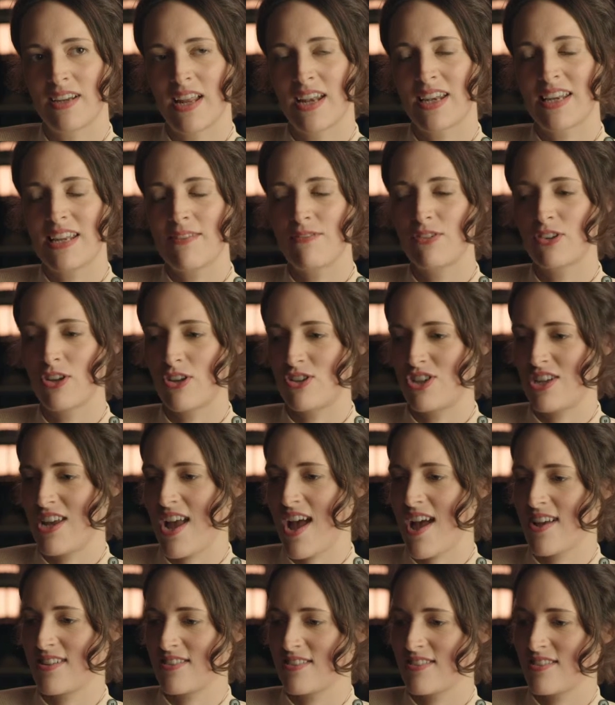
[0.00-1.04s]
And even though she
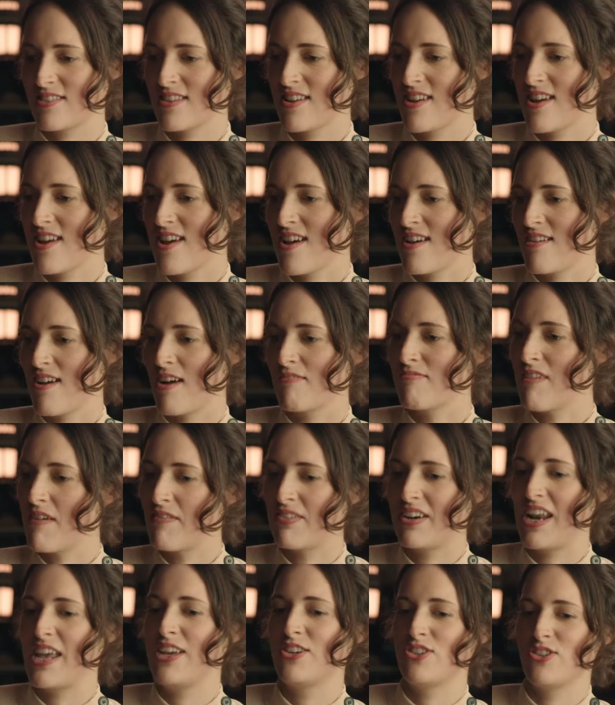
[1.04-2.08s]
has a
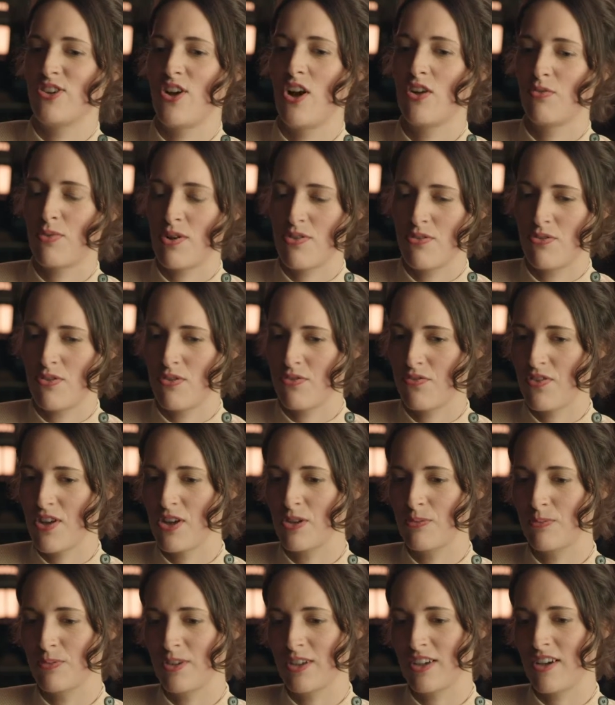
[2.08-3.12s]
revelation halfway through the
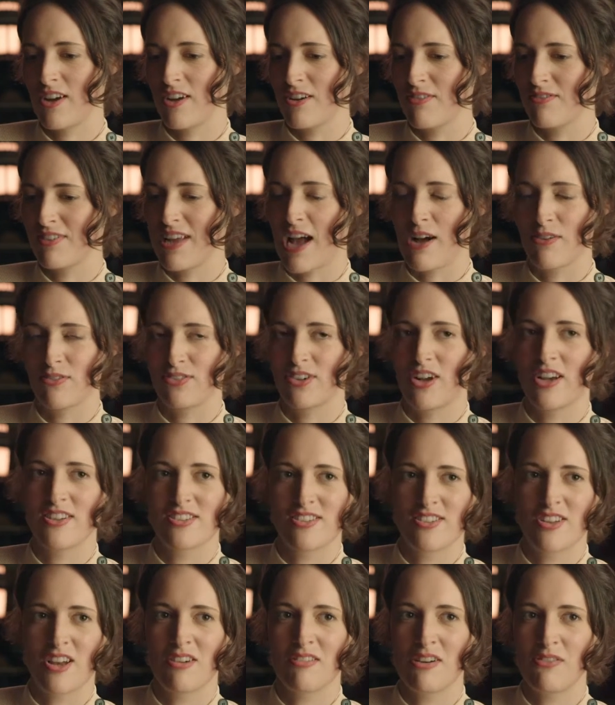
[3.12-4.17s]
film that kind of
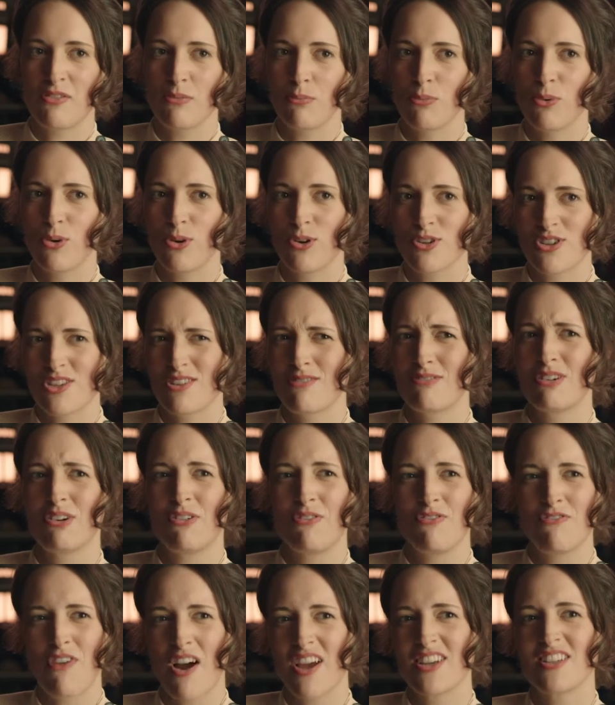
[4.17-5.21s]
galvanizes her even more, she's a real
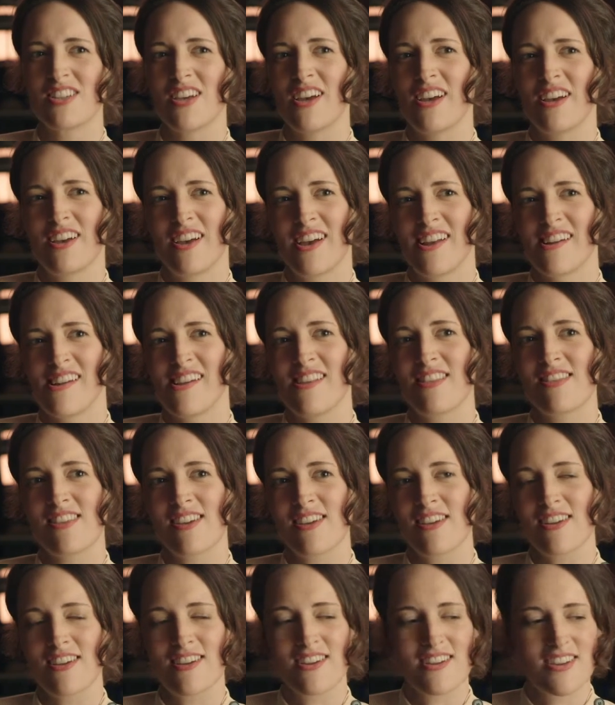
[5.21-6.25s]
fighter, and I
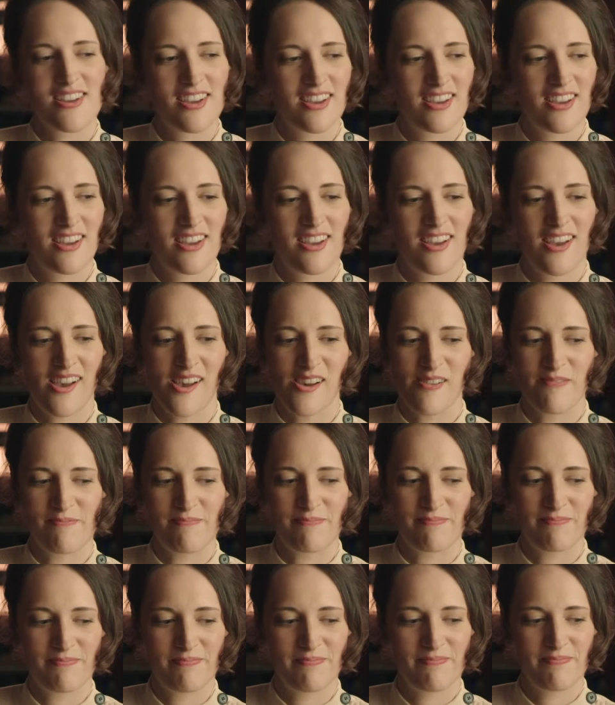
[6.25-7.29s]
think
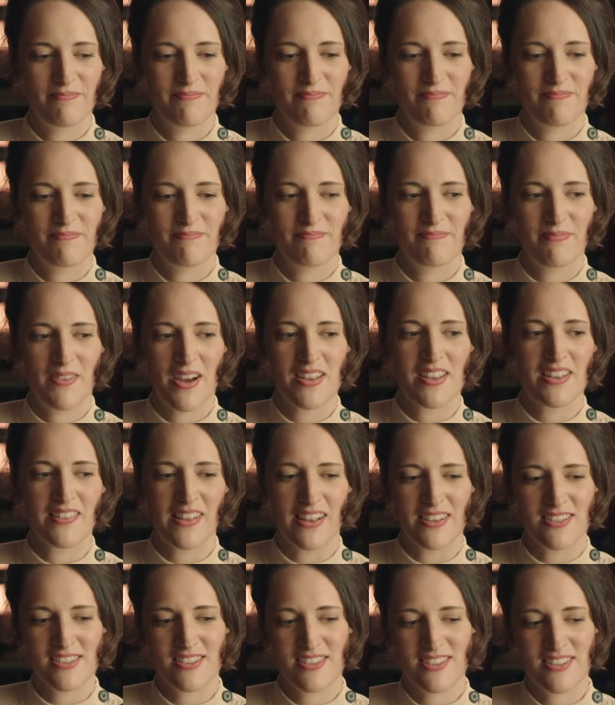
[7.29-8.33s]

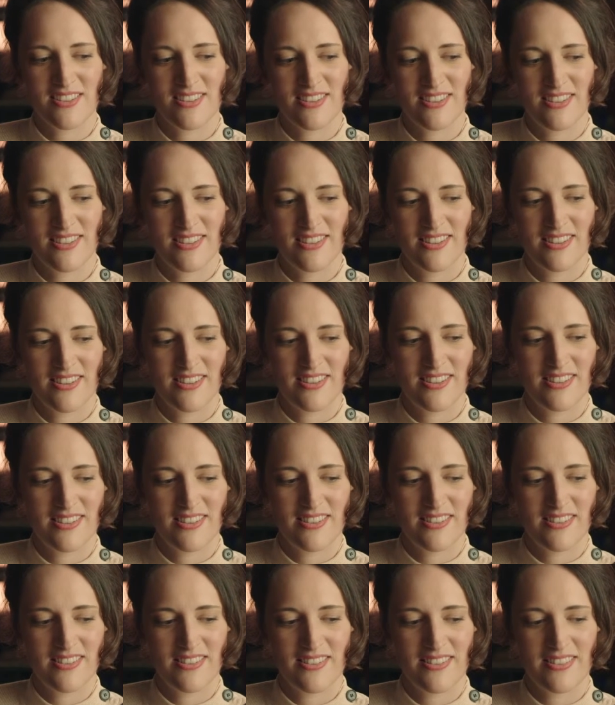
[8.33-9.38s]

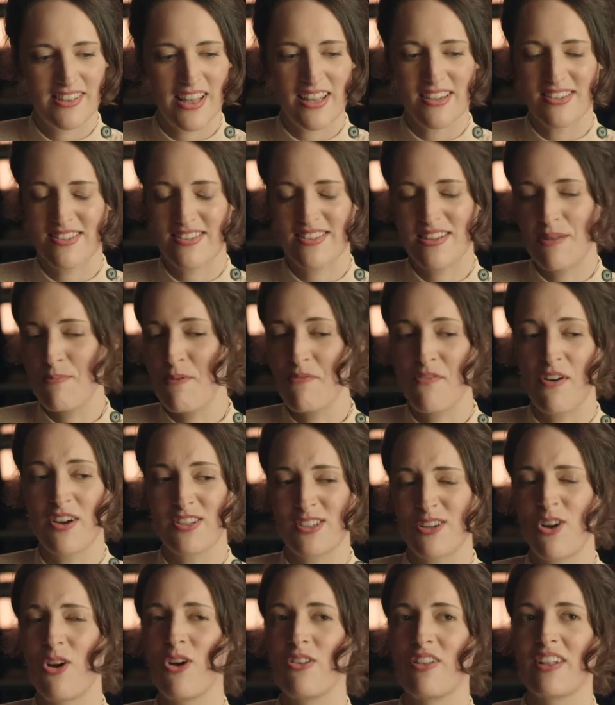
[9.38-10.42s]
that typifies
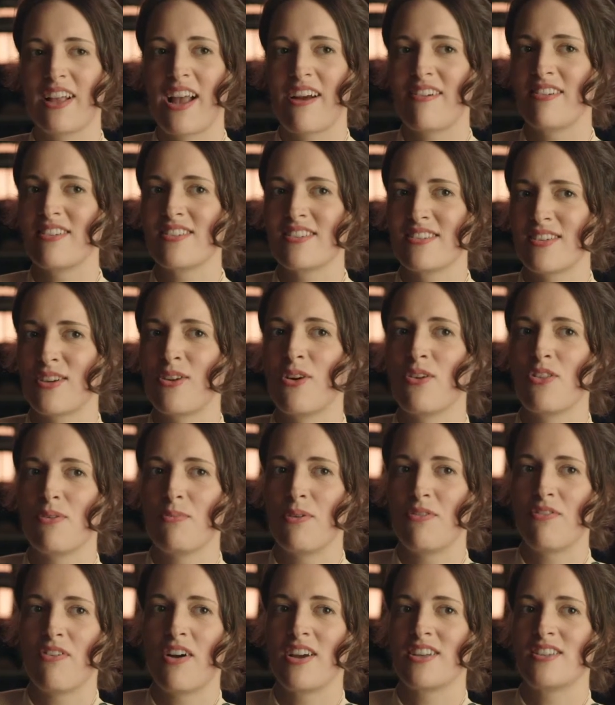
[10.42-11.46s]
a lot of the characters. A lot of them
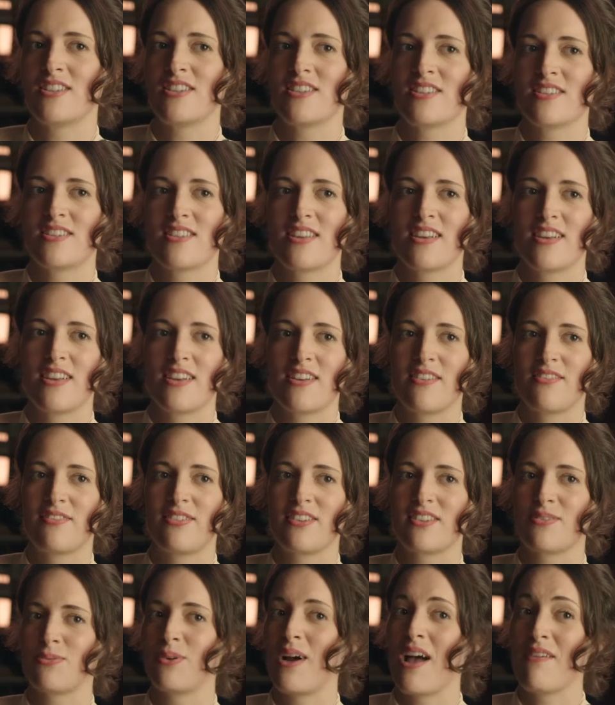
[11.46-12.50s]
are fighters for
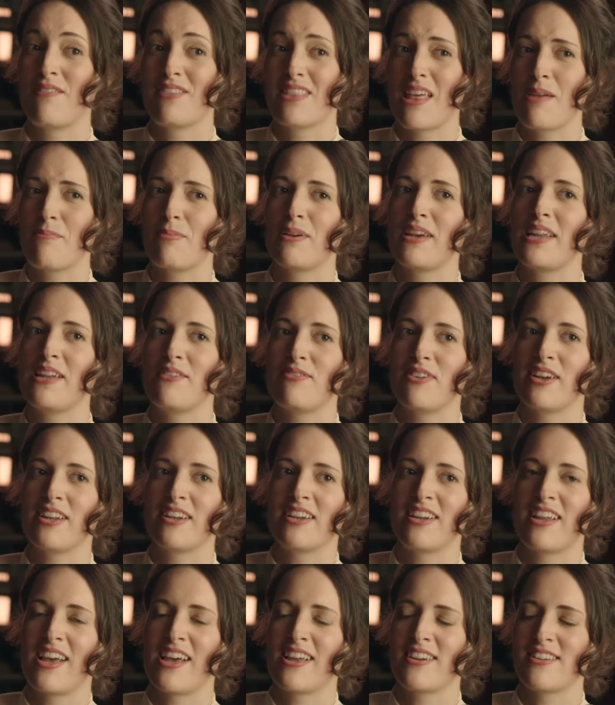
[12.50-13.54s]
whatever they believe
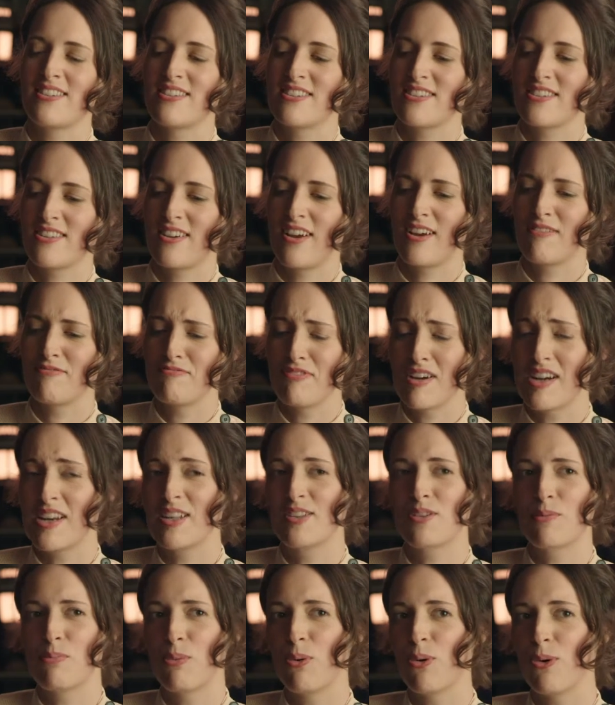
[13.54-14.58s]
in, and I really
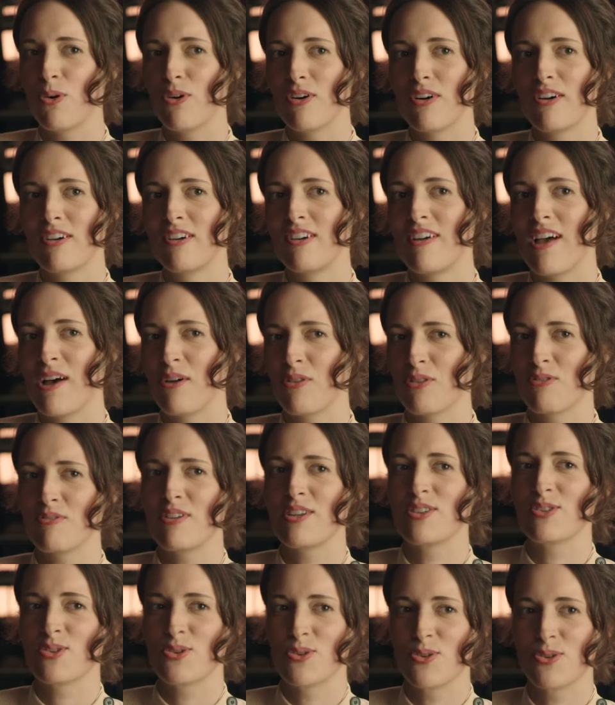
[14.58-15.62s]
support
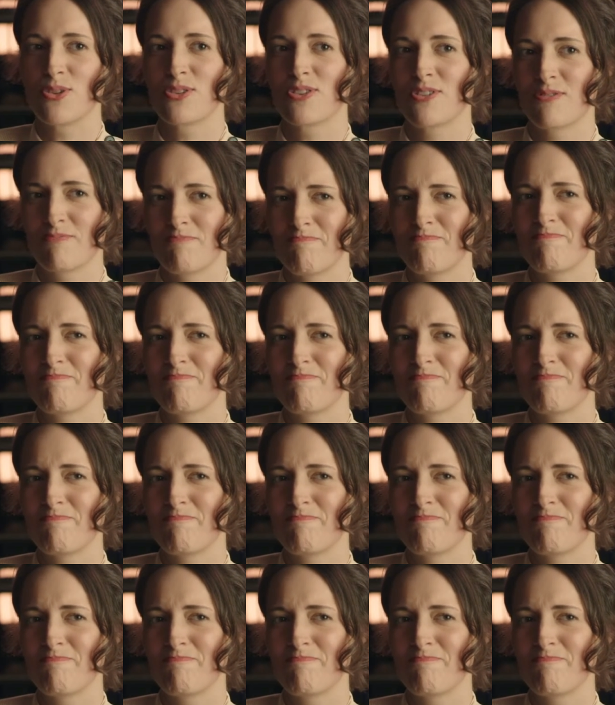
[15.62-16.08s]
L3's cause.